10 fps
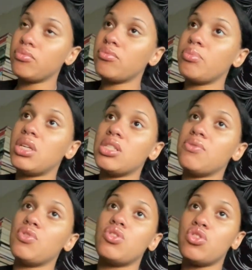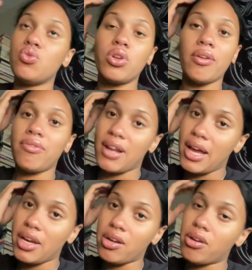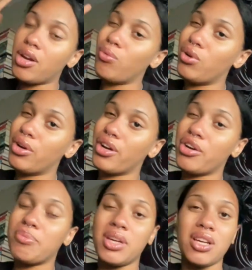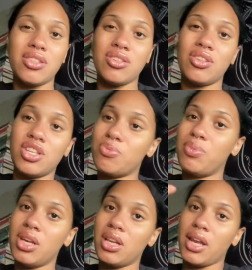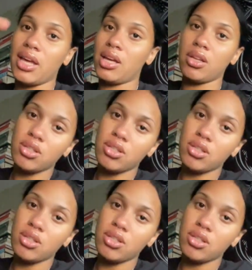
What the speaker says: Because if you just do it on flat hair, it will hurt because it's being like,